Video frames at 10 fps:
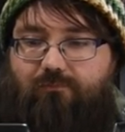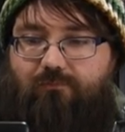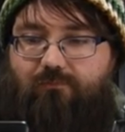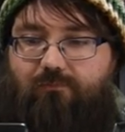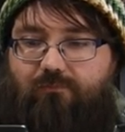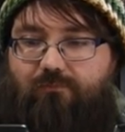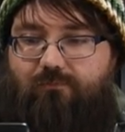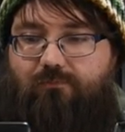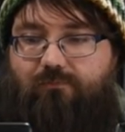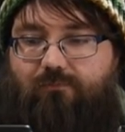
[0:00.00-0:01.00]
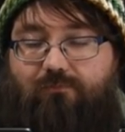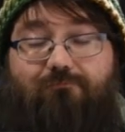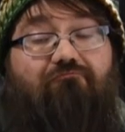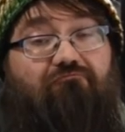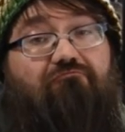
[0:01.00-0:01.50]

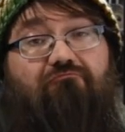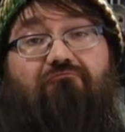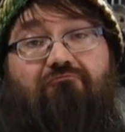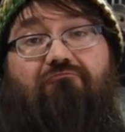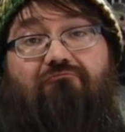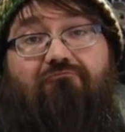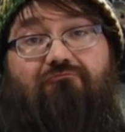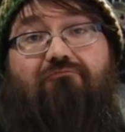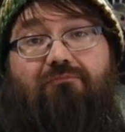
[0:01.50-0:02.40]
[no speech]